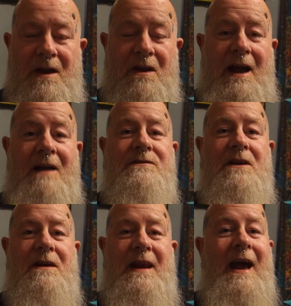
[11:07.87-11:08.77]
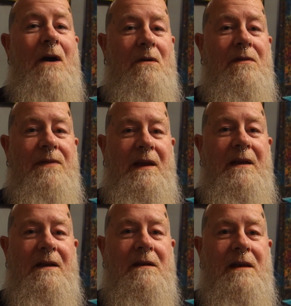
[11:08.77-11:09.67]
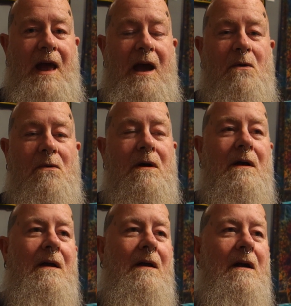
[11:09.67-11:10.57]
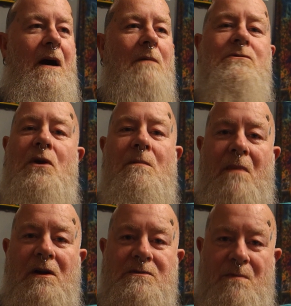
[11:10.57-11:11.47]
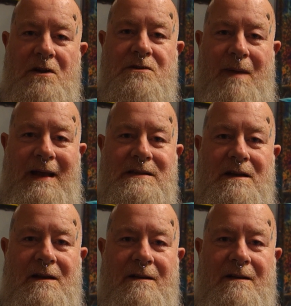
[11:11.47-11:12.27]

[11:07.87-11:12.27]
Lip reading: And I have done now. I think now I'm doing much, much better.